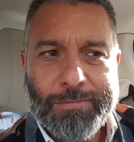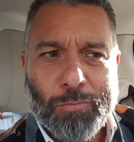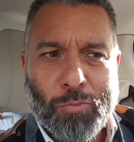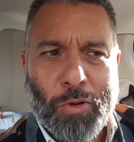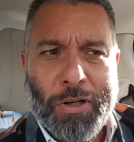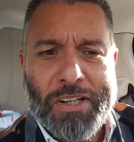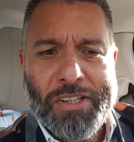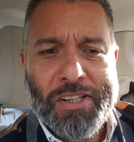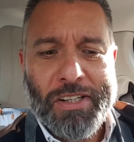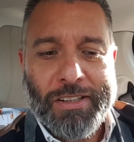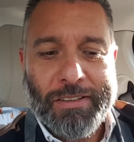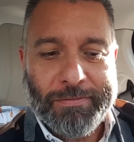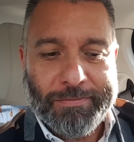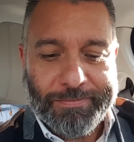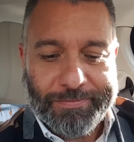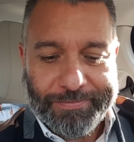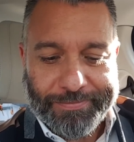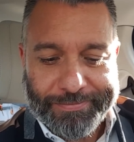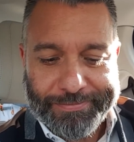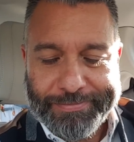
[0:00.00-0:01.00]
When is it?
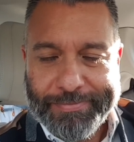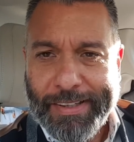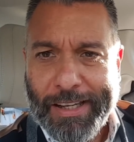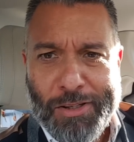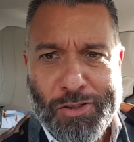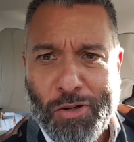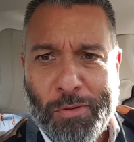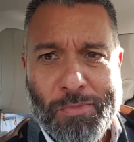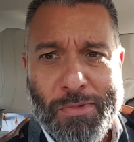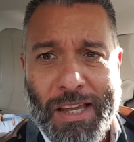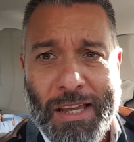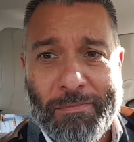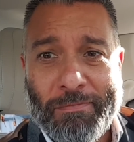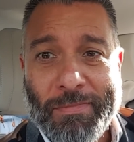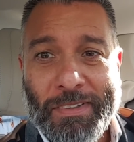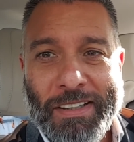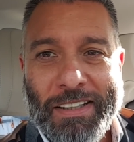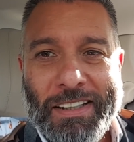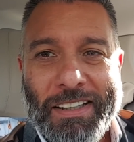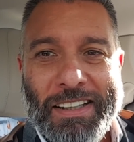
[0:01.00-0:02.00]
Sometime.
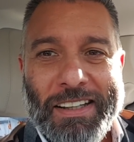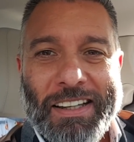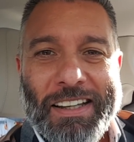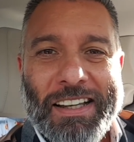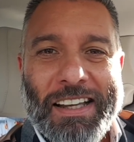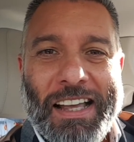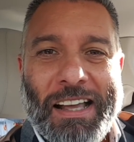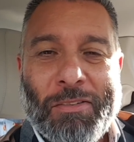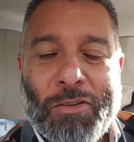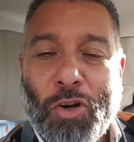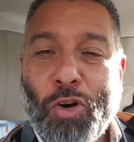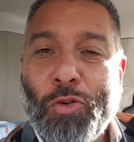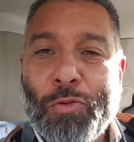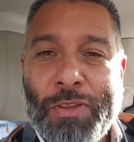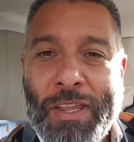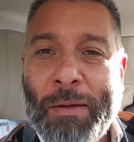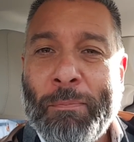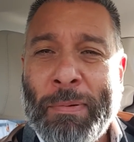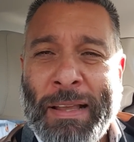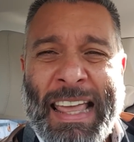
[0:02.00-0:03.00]
I'll go
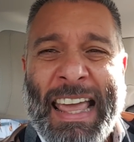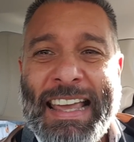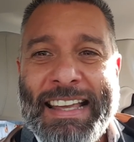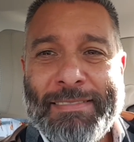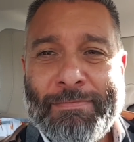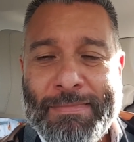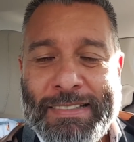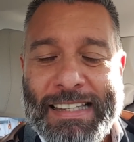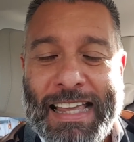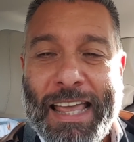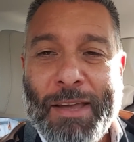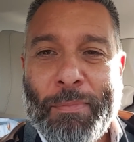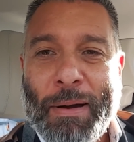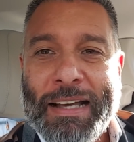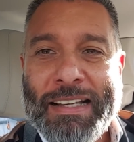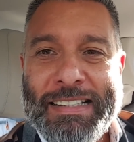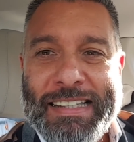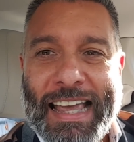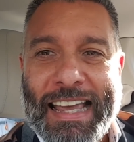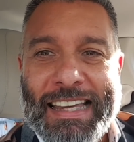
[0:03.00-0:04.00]
day
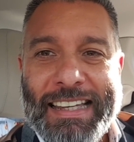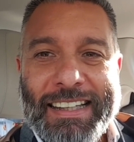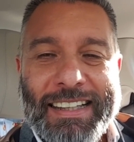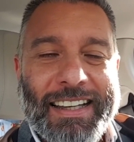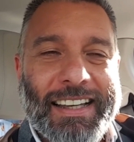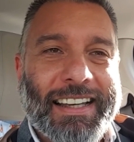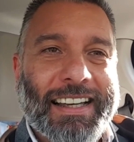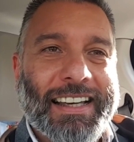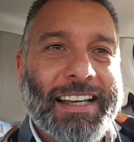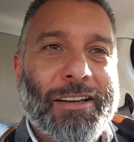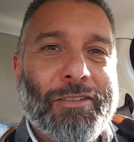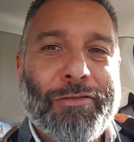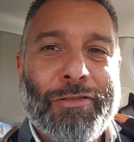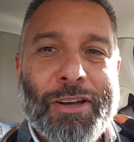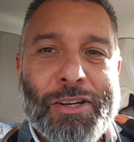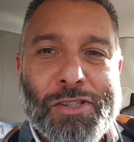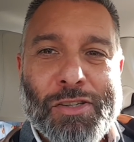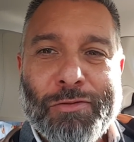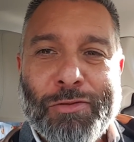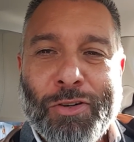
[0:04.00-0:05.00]
by day.
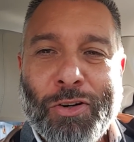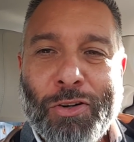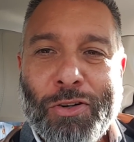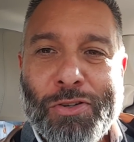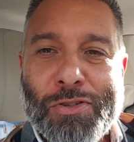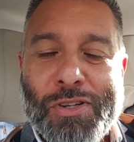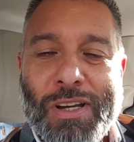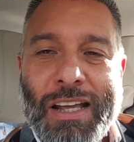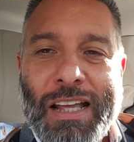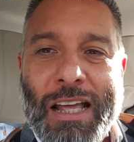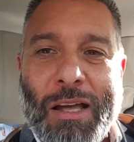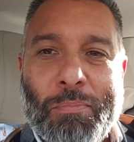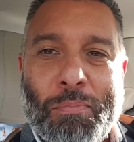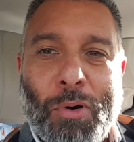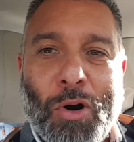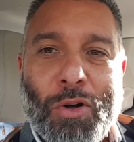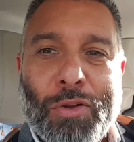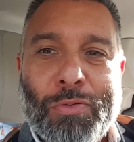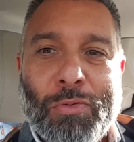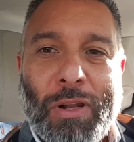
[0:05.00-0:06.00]
First, of course,
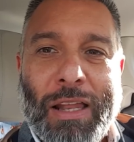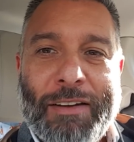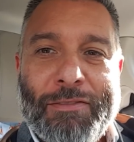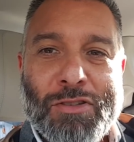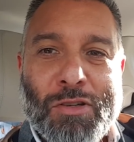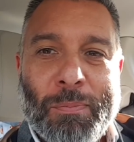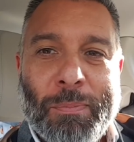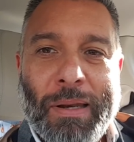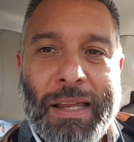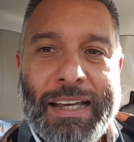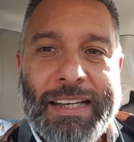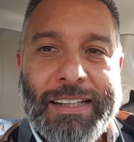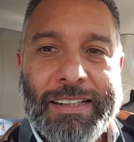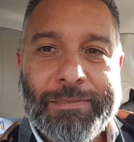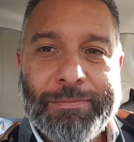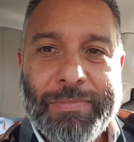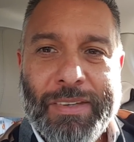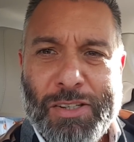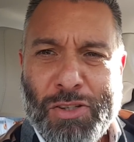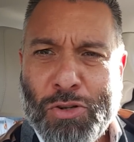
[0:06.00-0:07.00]
both will have to play.
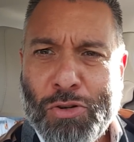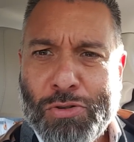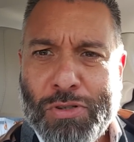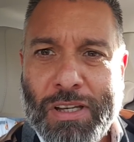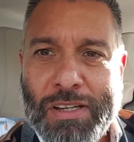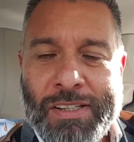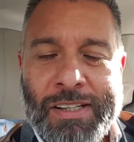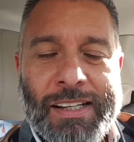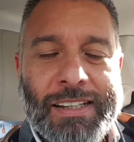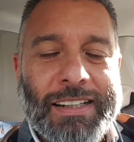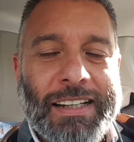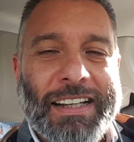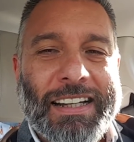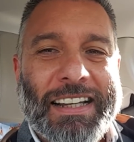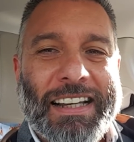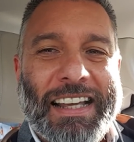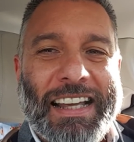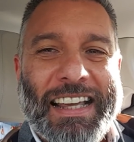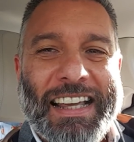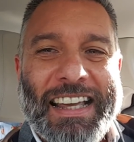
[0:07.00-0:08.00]
It's Tuesday, isn't
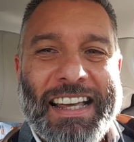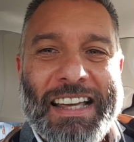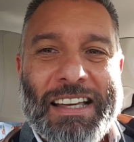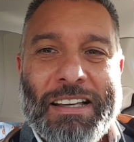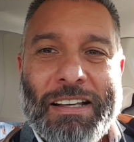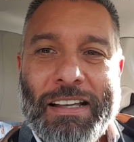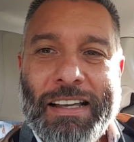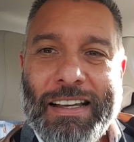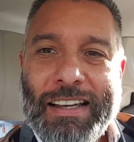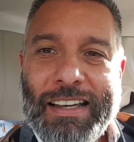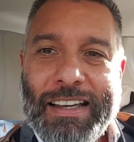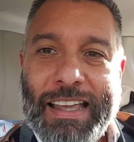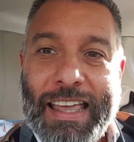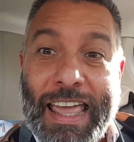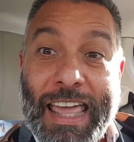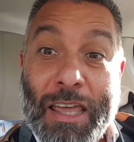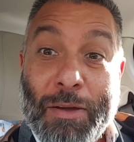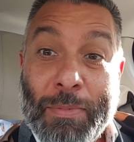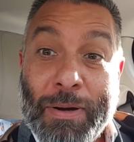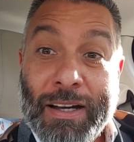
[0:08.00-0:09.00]
it?
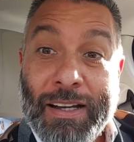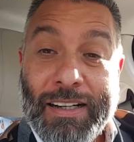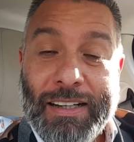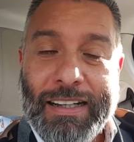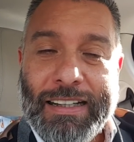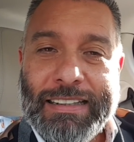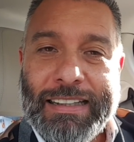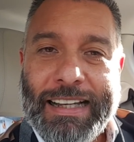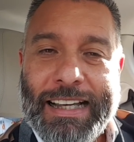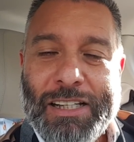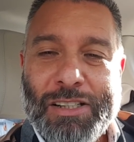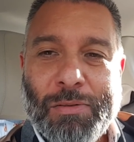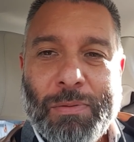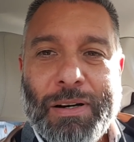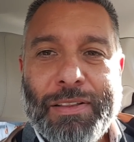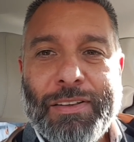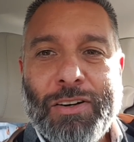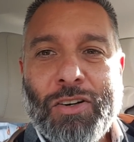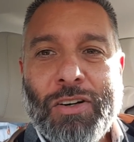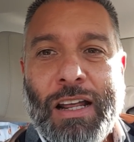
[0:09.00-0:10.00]
Eibar in the case of
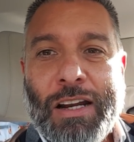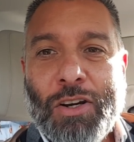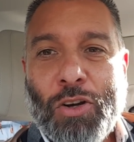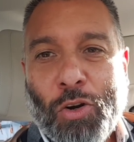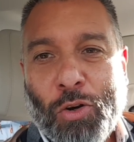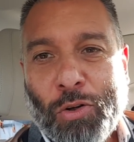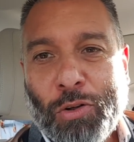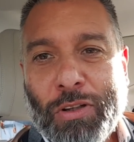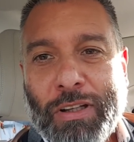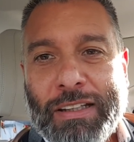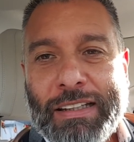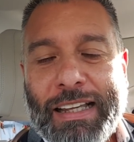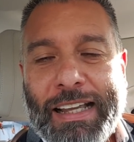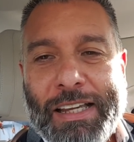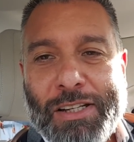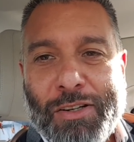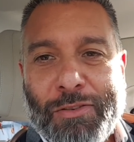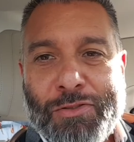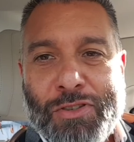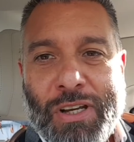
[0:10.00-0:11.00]
Barcelona and Hull in the
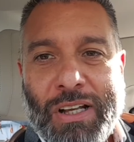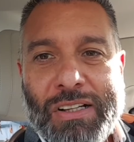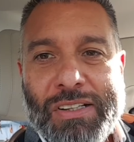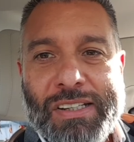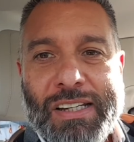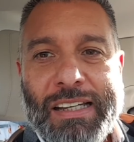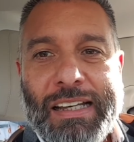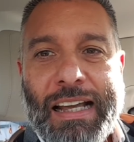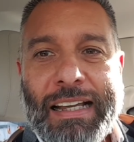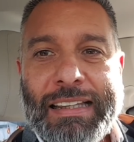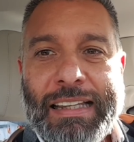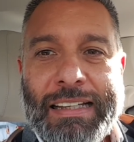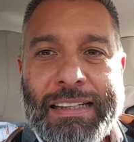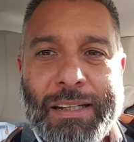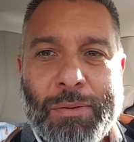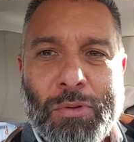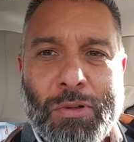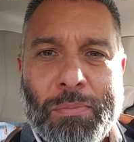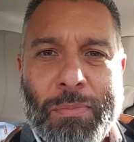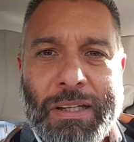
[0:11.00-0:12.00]
case of Chelsea, and then
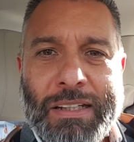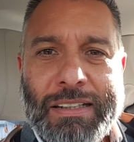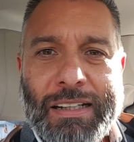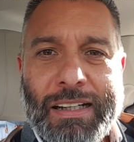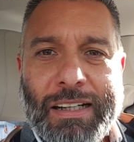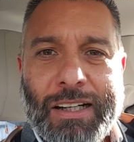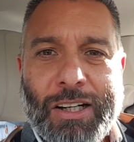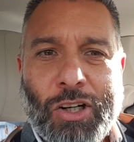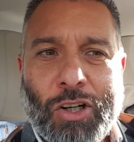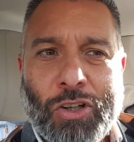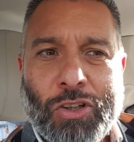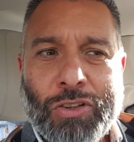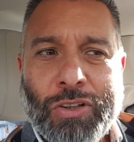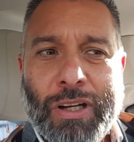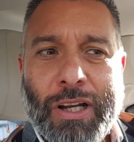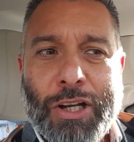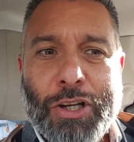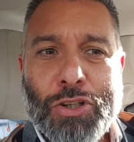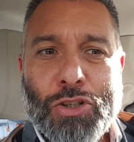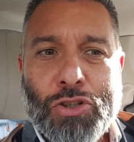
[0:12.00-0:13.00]
they will meet on
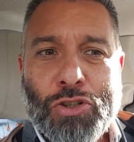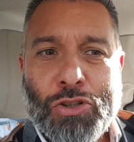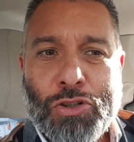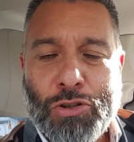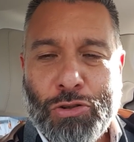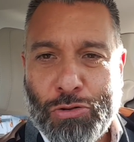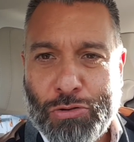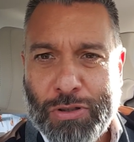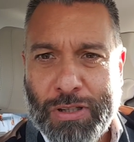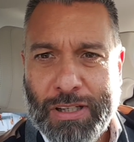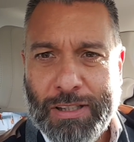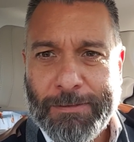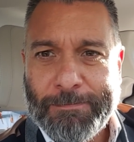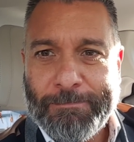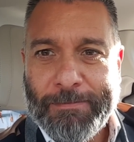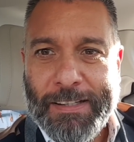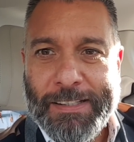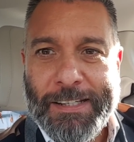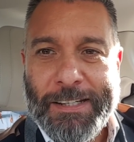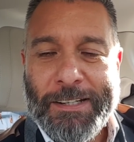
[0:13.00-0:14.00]
Tuesday,
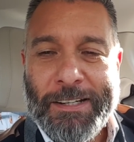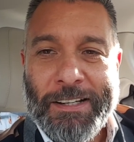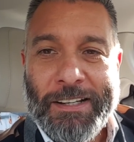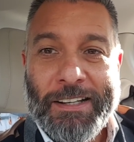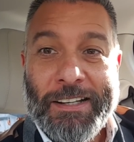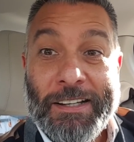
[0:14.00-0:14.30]
is it?